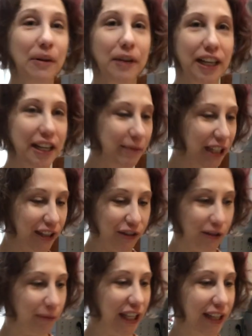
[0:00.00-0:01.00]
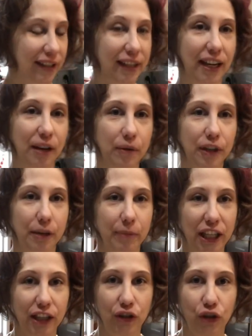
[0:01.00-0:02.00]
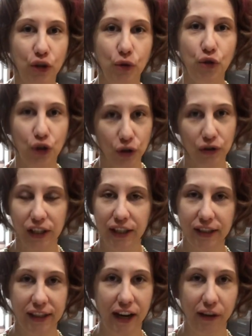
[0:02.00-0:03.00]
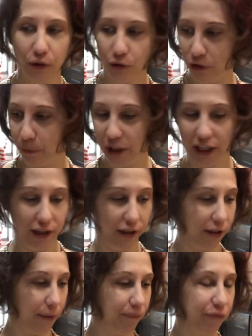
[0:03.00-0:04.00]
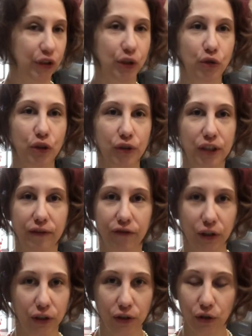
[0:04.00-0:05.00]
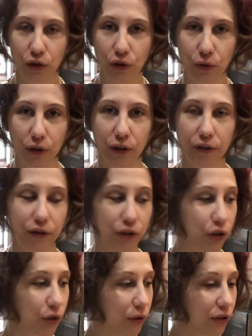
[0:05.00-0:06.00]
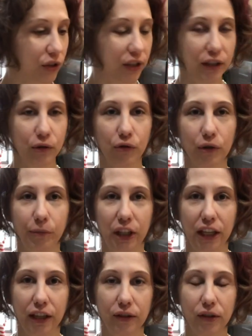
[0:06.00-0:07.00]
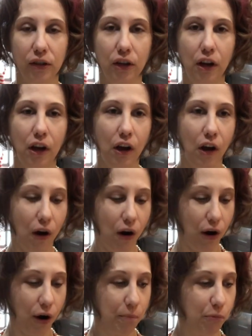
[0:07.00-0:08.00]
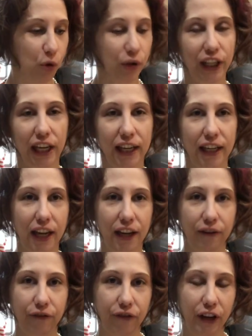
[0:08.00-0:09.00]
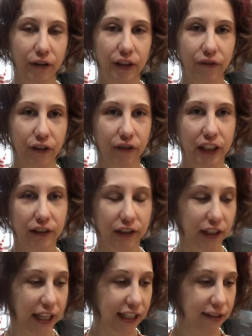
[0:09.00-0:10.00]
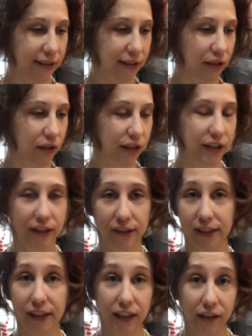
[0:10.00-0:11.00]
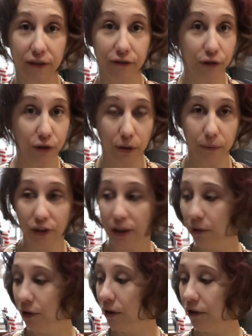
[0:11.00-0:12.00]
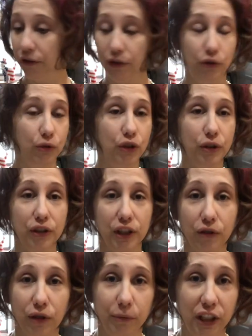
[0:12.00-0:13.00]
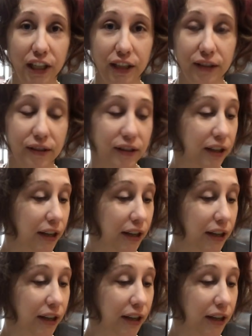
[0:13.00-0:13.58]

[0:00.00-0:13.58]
We're going to make a crumb cake today. We're going to make a New Jersey style crumb cake. New Jersey versus New York. The New York style crumb cakes are more cake and a very, very light dusting of crumbs, I would call it. The New Jersey crumb cakes